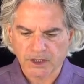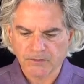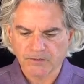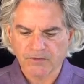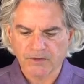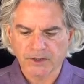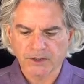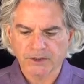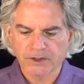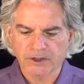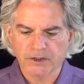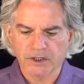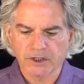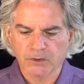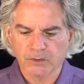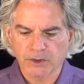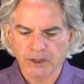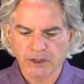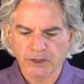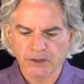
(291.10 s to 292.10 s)
function
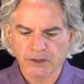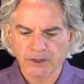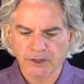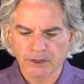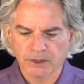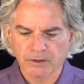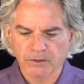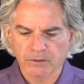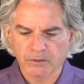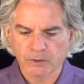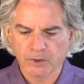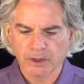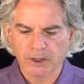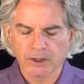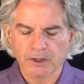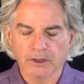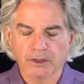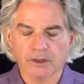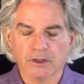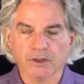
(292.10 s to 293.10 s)
that we are in.
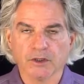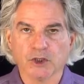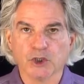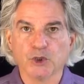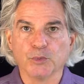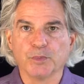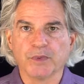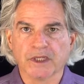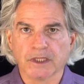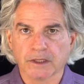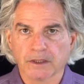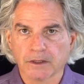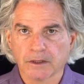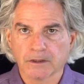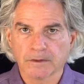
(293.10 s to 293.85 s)
We are looping.